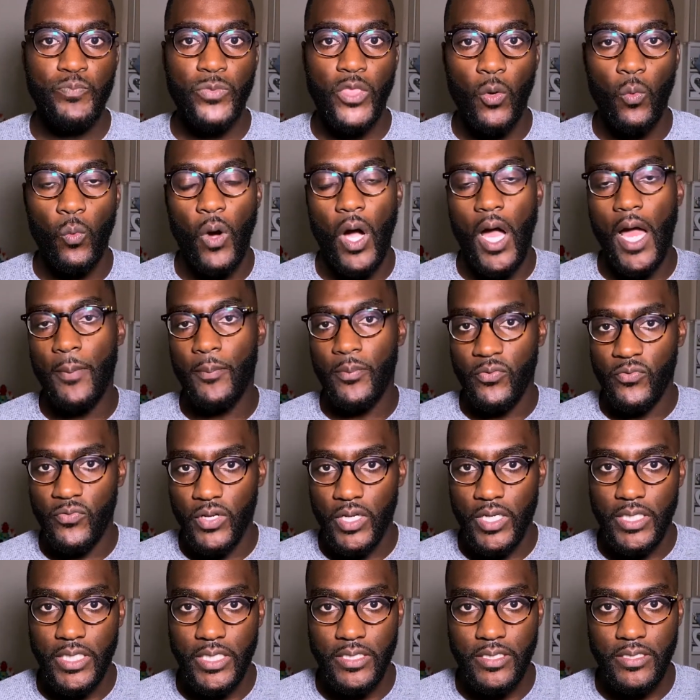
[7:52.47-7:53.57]
why I prefer
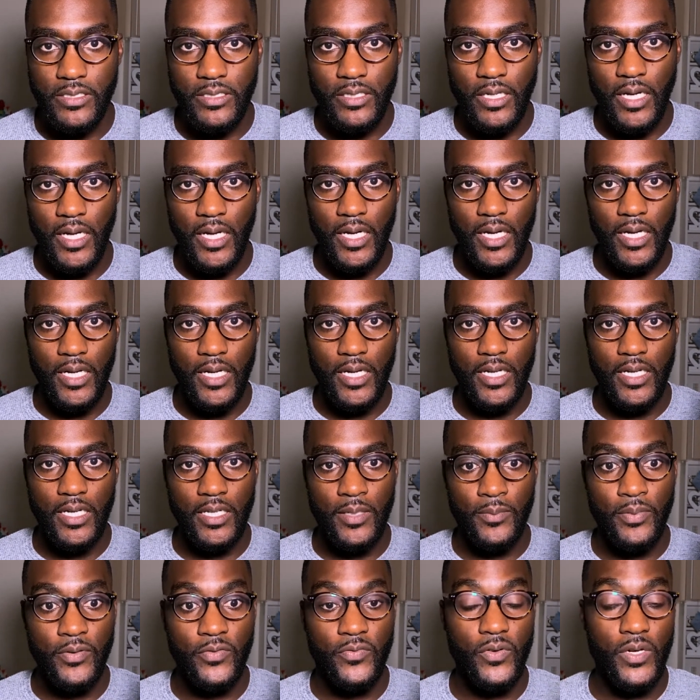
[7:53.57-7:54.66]

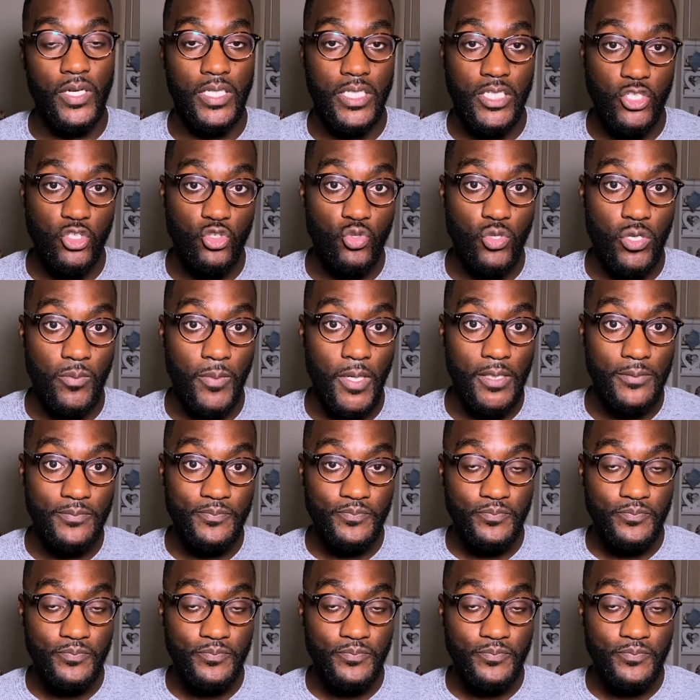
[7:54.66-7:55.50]
this trimmer.